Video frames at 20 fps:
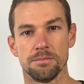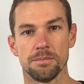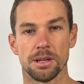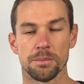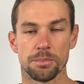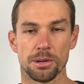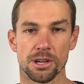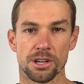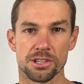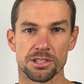
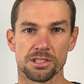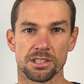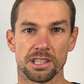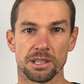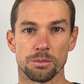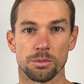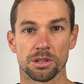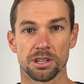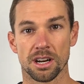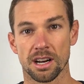But personally,
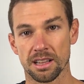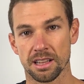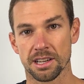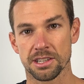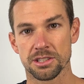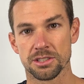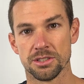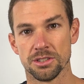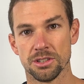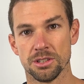what I
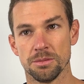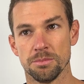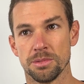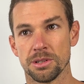like to do,